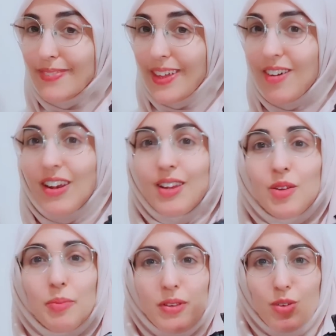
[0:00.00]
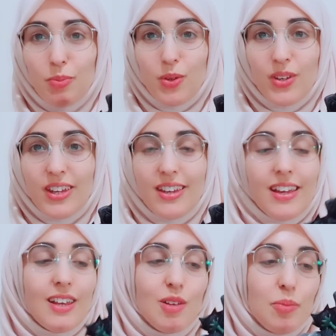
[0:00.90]
They're a little bit spooky,
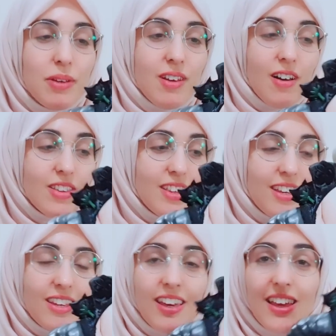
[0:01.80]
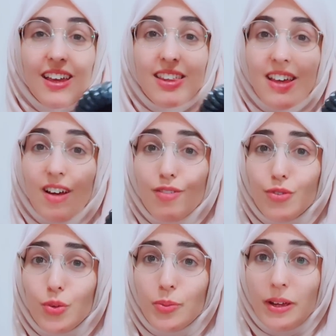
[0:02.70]
a little bit gothic. They are
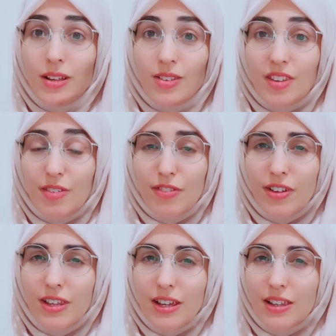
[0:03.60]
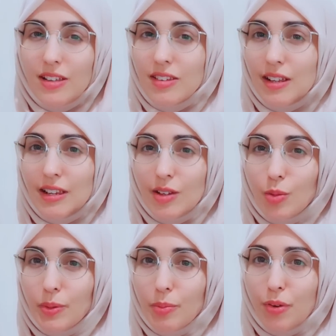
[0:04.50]
£4. I felt like that's a little
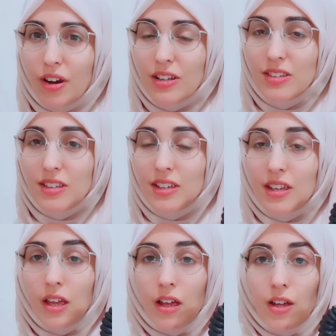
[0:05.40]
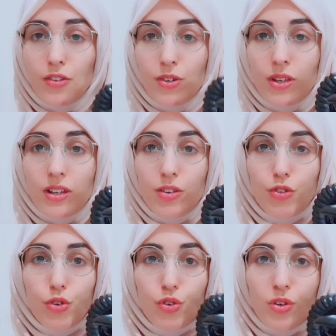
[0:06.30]
bit pricey. I do like the
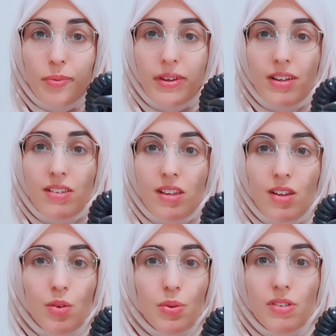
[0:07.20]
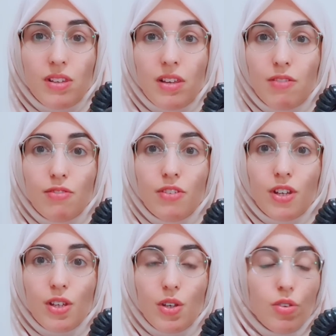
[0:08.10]
jewellery piece. I always love
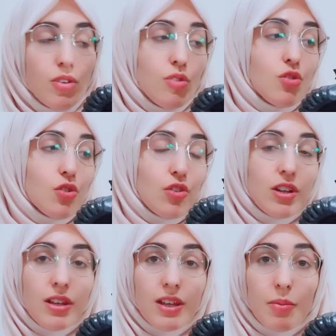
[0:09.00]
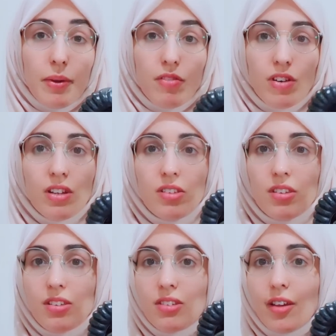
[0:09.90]
using jewellery like in my wreaths
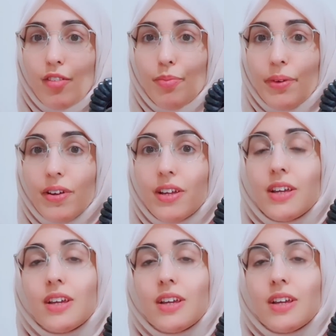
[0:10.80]
and stuff, but